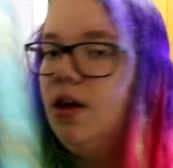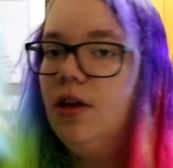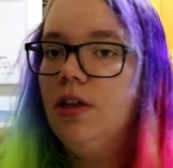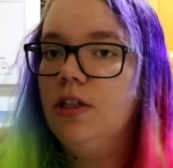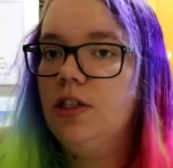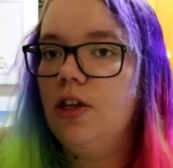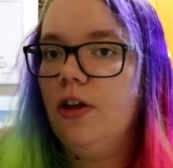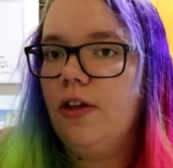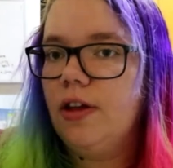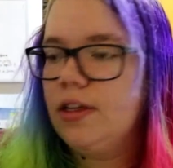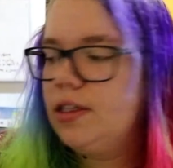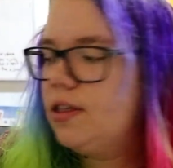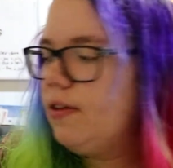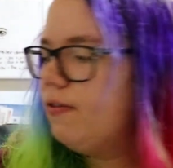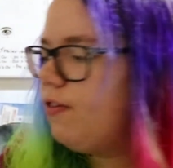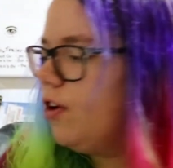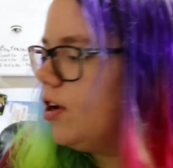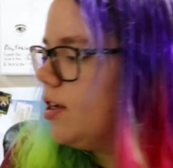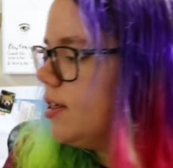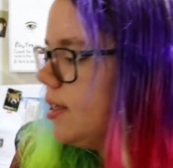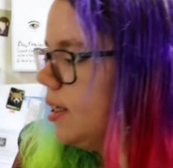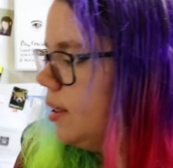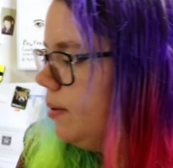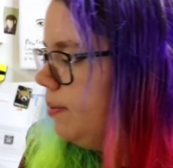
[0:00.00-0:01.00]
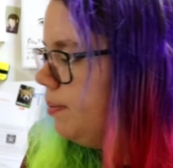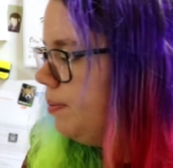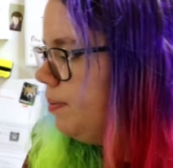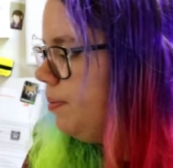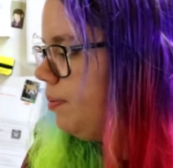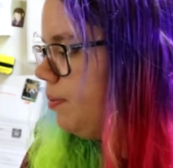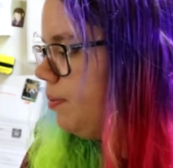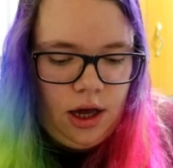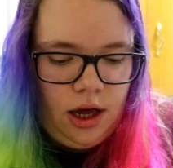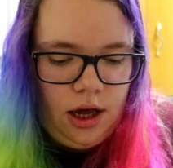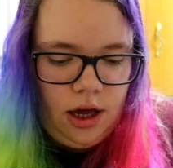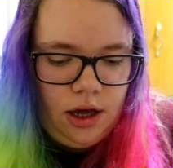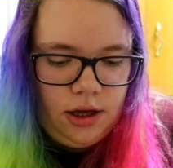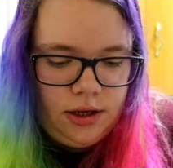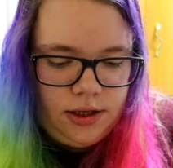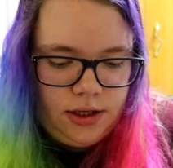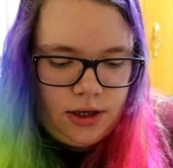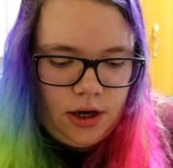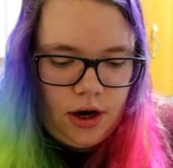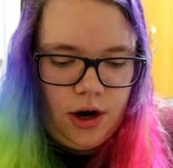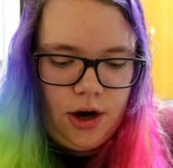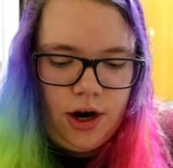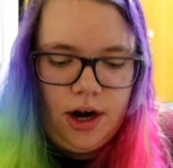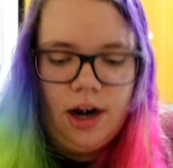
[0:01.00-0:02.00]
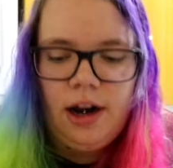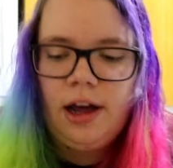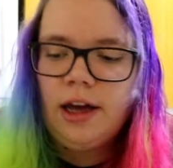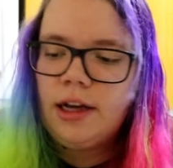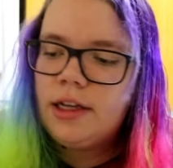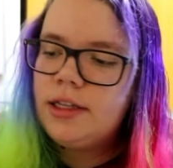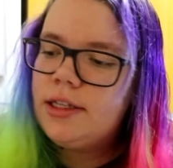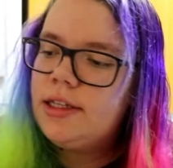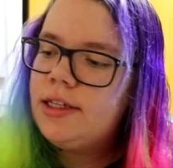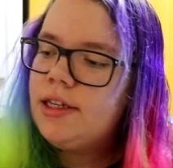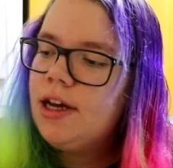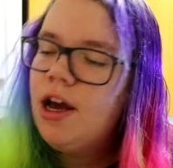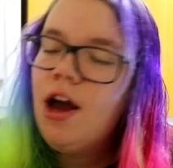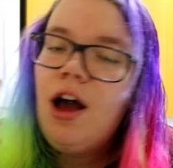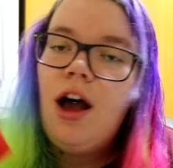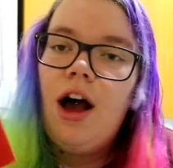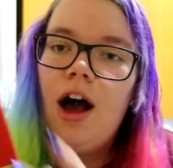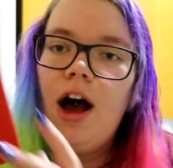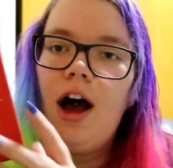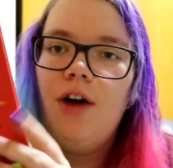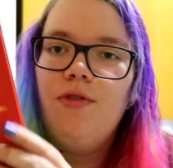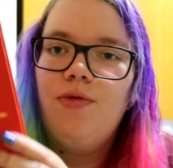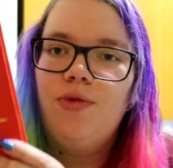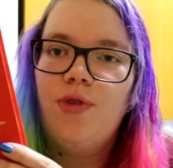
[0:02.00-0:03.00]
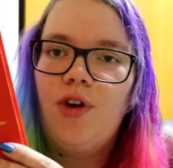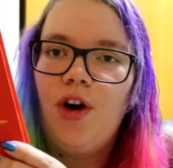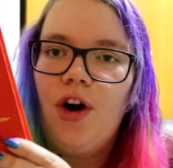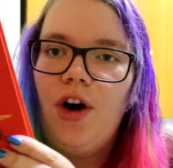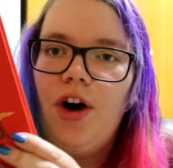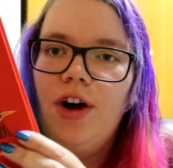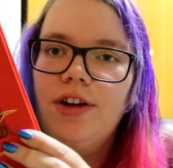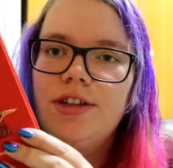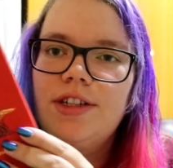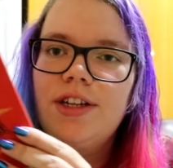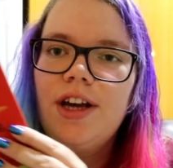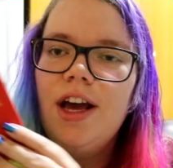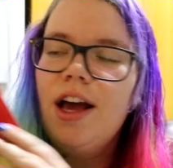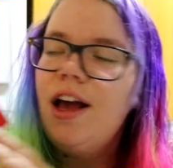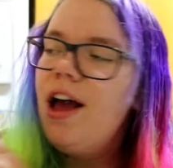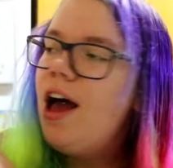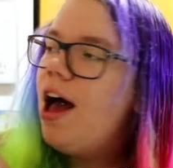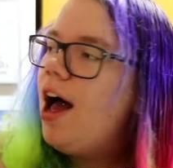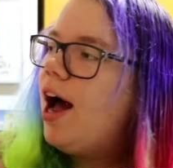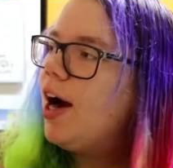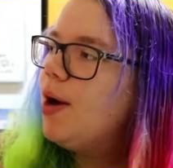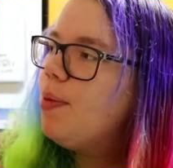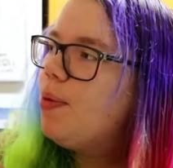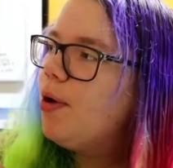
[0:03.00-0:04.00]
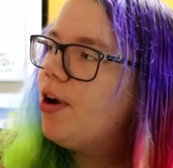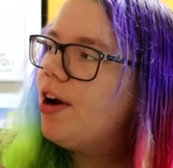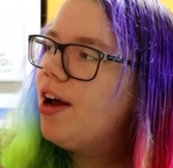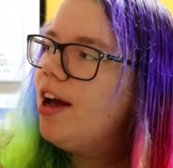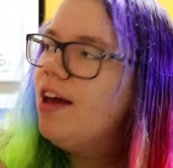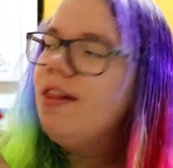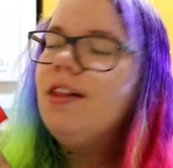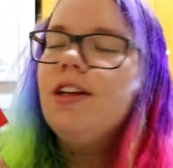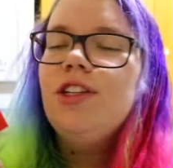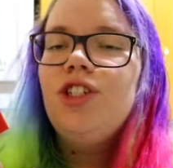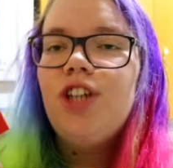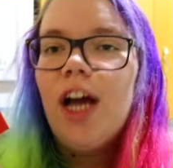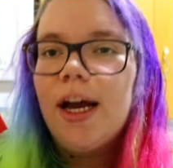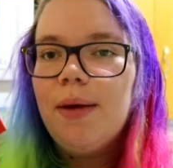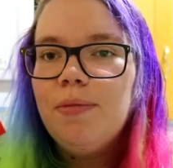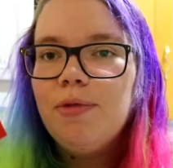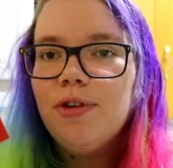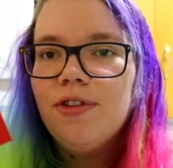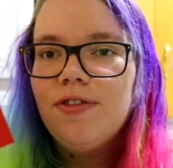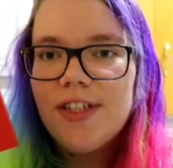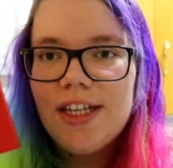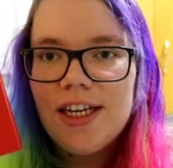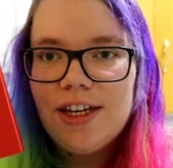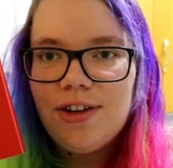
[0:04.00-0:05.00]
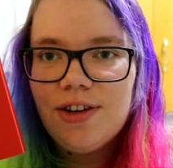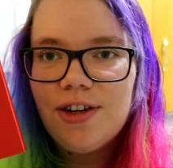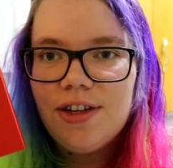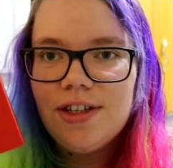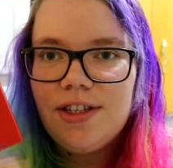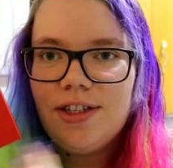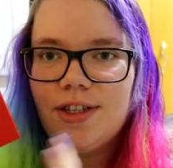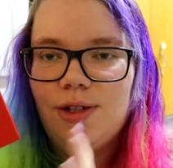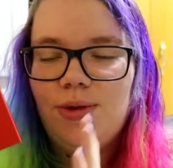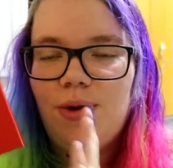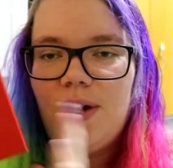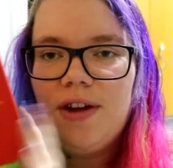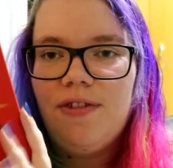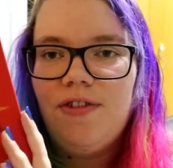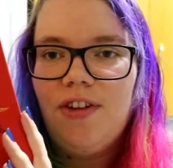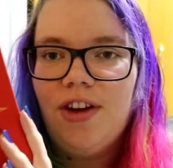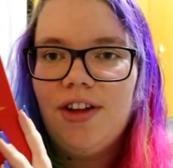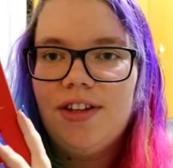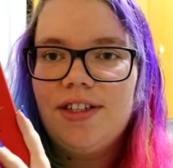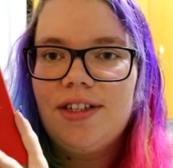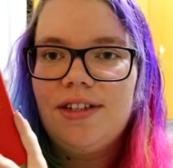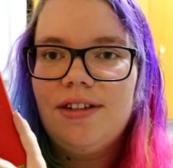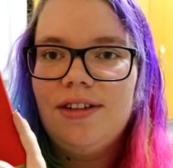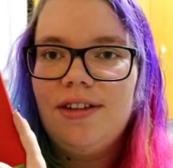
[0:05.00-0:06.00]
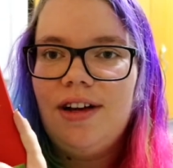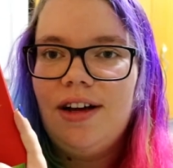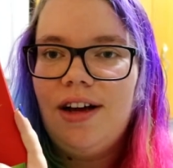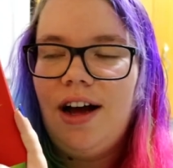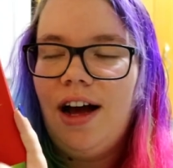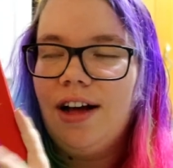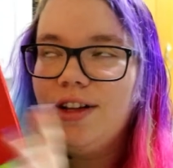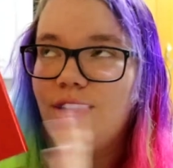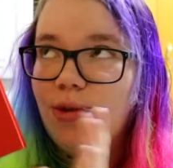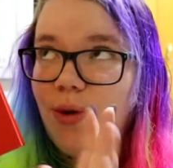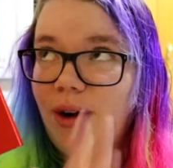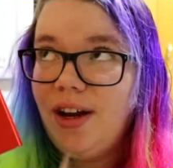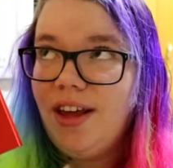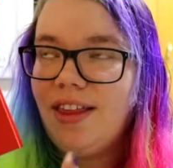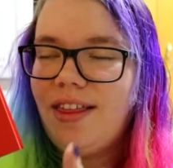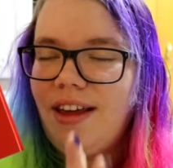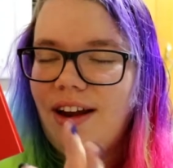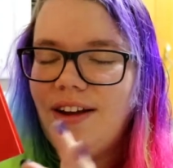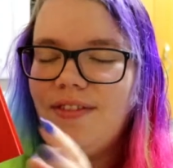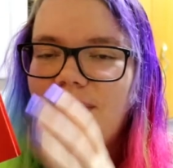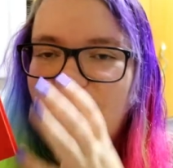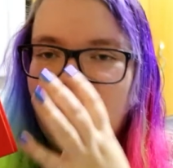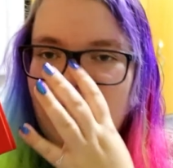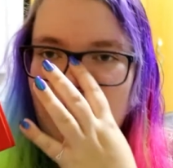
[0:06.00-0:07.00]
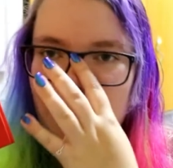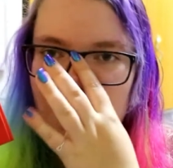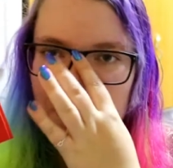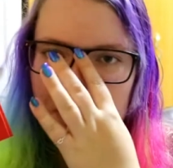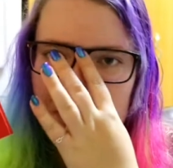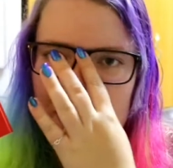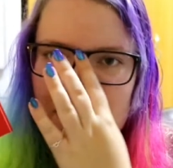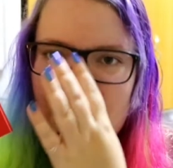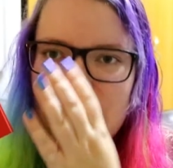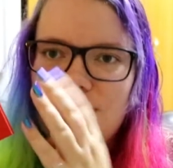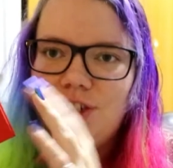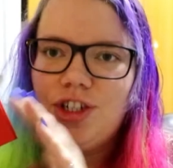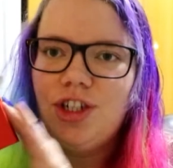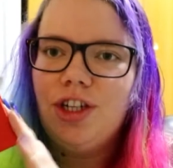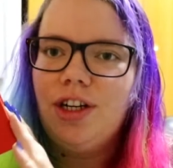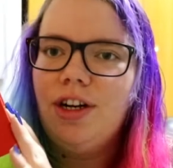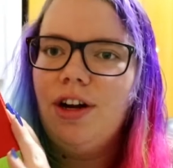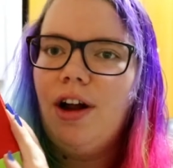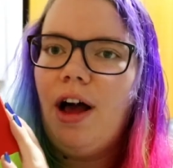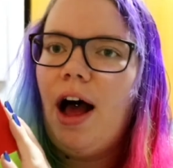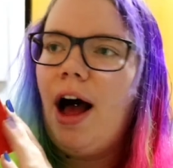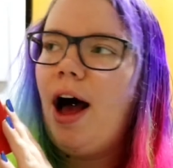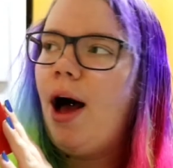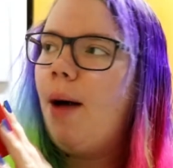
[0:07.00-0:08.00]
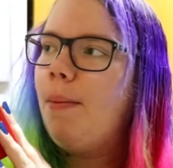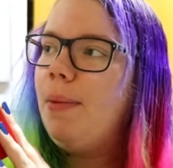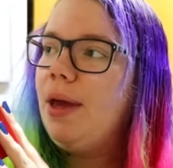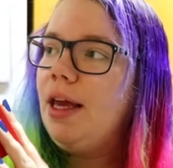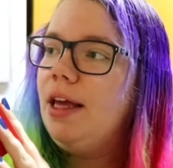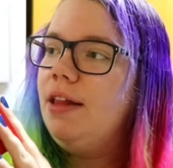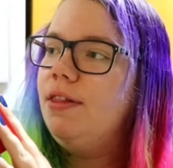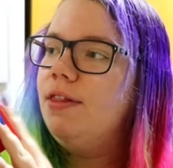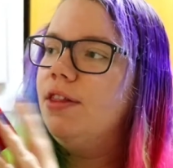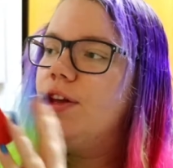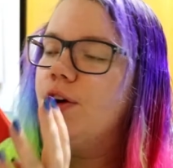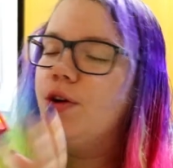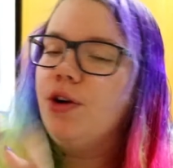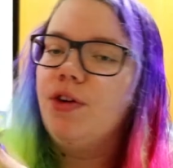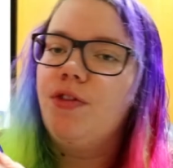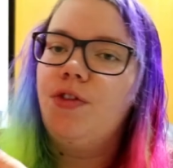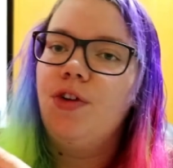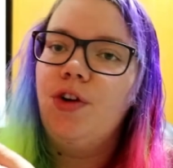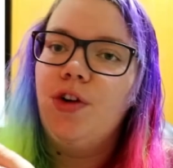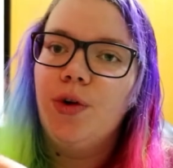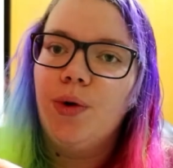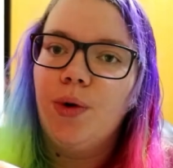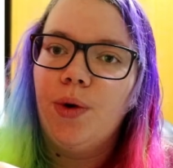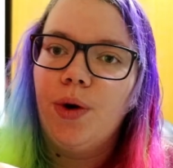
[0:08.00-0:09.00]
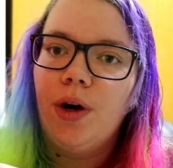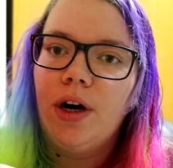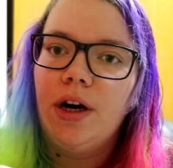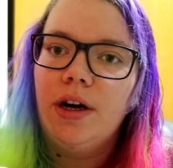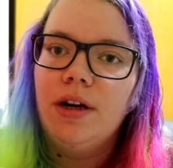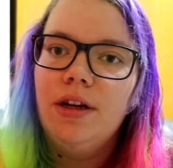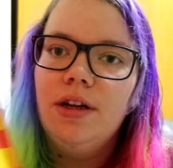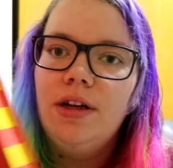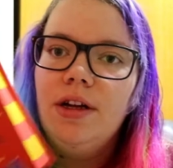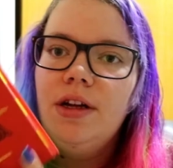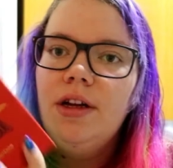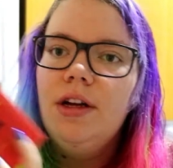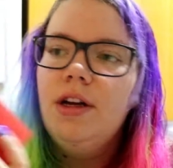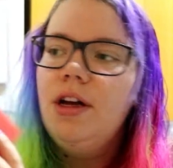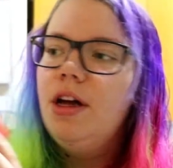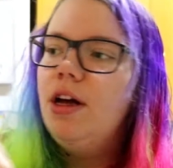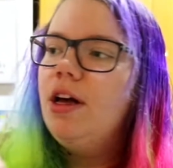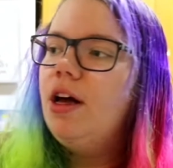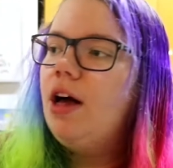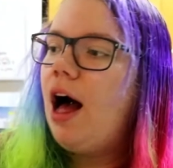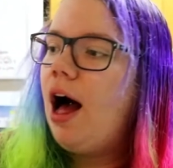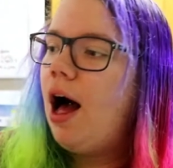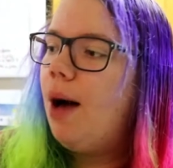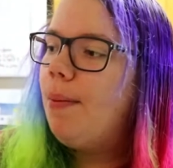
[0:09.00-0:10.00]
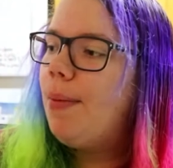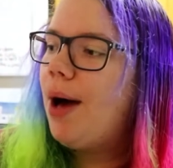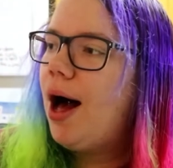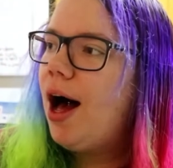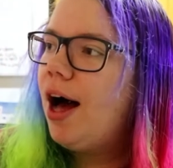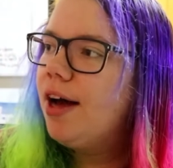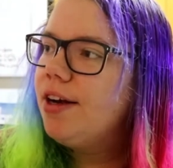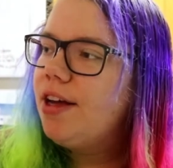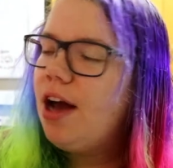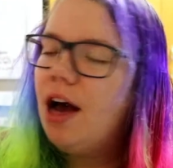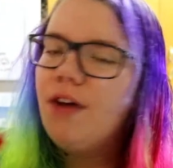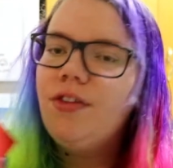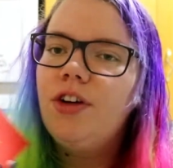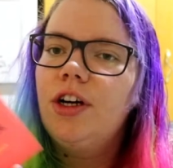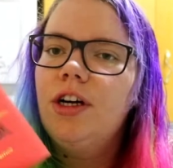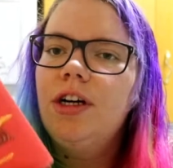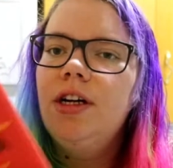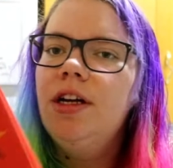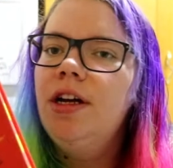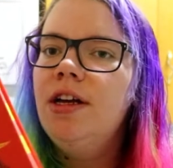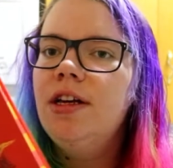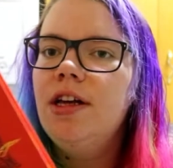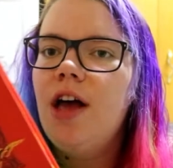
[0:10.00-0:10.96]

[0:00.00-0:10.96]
So that's the first thing. So next I've got Harry Potter and the Chamber of Secrets, the 20th anniversary edition in the Gryffindor hardcover.